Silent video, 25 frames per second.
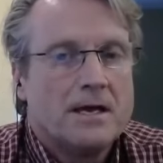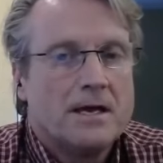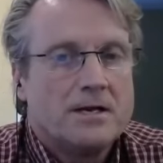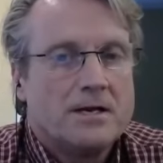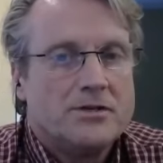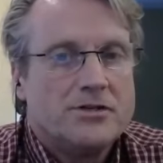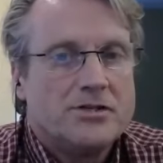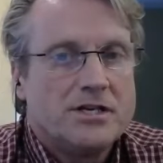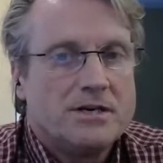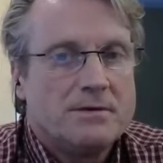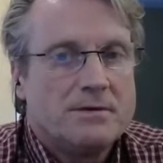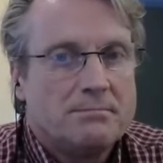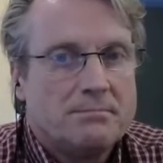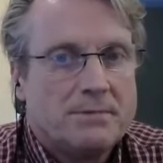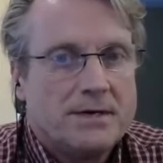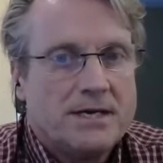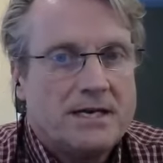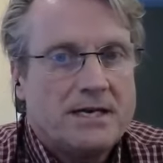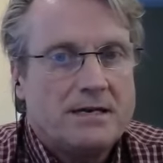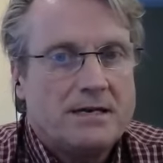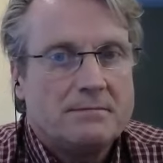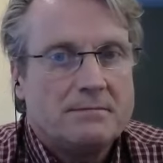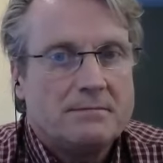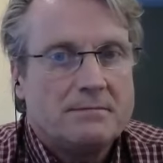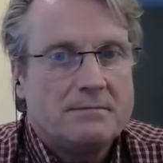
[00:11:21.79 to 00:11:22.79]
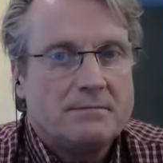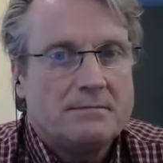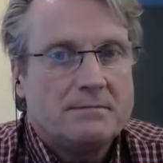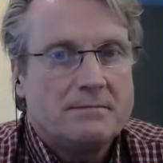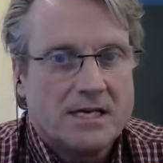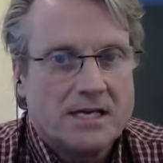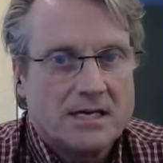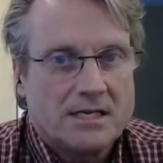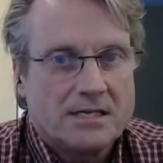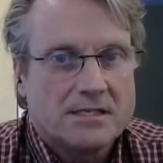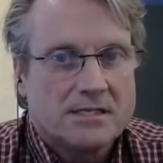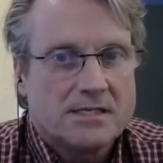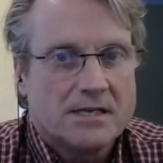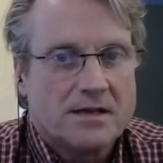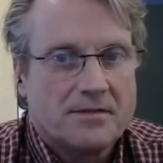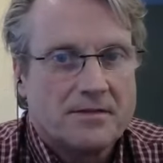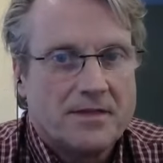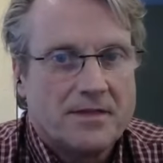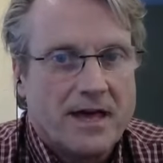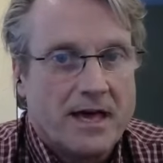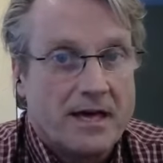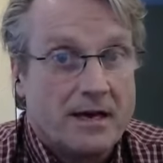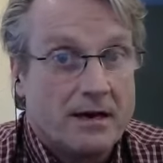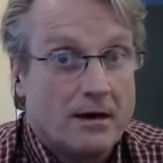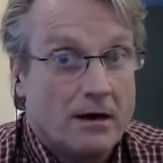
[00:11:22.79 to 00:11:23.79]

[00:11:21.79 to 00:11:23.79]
Jim Beam says that,